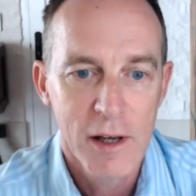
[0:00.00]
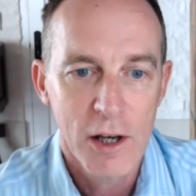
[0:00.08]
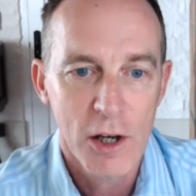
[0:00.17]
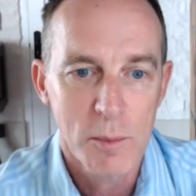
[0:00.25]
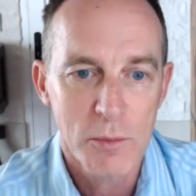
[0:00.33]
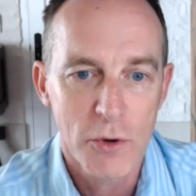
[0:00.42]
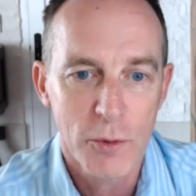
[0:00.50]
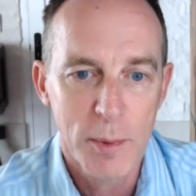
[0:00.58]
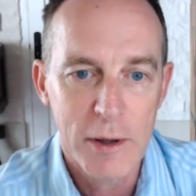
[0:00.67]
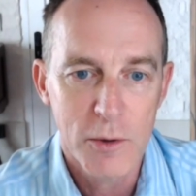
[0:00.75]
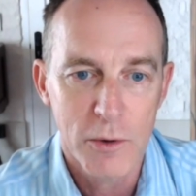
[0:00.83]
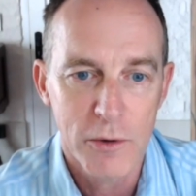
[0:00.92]
To
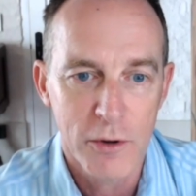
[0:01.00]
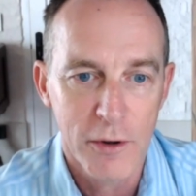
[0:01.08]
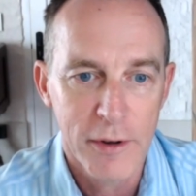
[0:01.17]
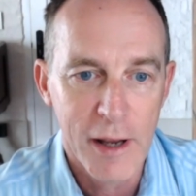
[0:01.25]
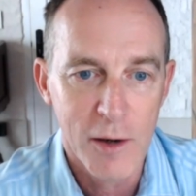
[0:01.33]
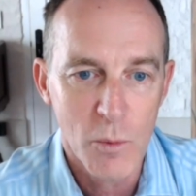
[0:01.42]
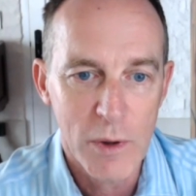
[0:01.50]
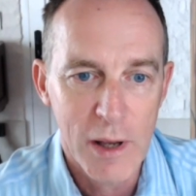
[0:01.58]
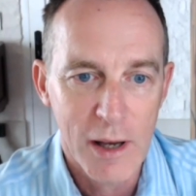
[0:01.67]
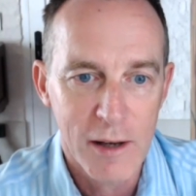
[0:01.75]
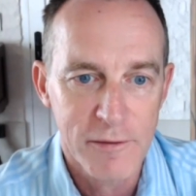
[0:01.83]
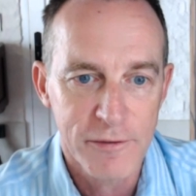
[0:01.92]
speak to us on that, we
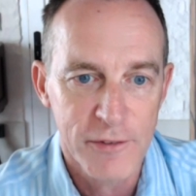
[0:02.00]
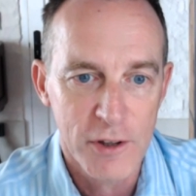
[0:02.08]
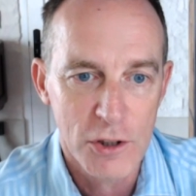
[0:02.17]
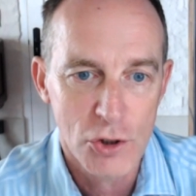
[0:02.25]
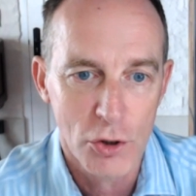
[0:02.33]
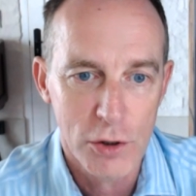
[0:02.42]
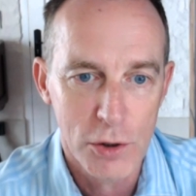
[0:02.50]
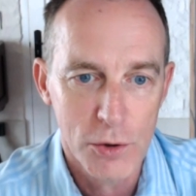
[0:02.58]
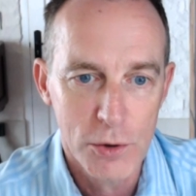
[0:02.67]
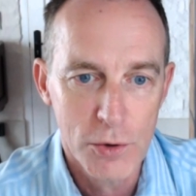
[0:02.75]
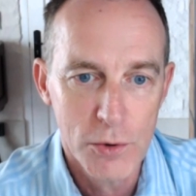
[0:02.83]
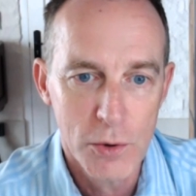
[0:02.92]
have John
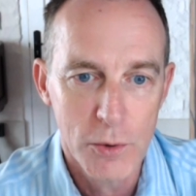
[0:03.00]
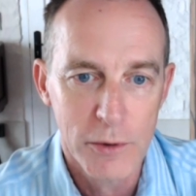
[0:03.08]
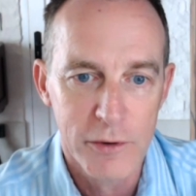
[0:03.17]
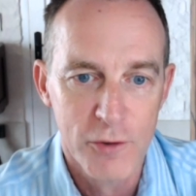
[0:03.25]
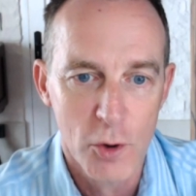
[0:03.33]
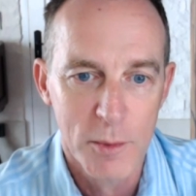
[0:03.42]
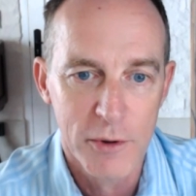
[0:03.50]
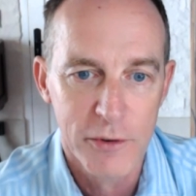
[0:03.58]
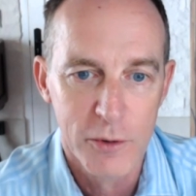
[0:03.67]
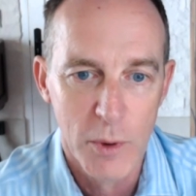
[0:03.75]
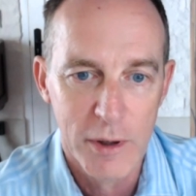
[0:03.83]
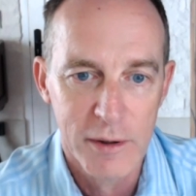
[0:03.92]
Dludlu, who is the former
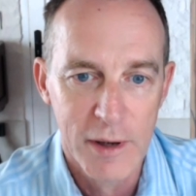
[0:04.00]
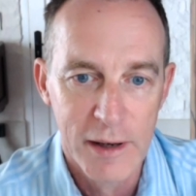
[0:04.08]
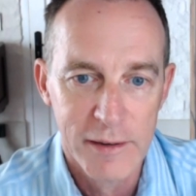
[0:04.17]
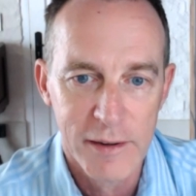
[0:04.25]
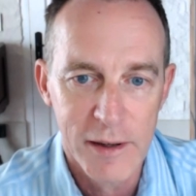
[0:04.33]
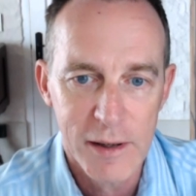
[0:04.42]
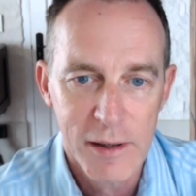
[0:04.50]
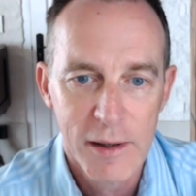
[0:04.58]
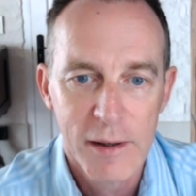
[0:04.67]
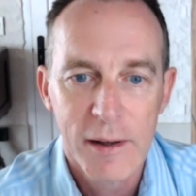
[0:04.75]
Sowetan editor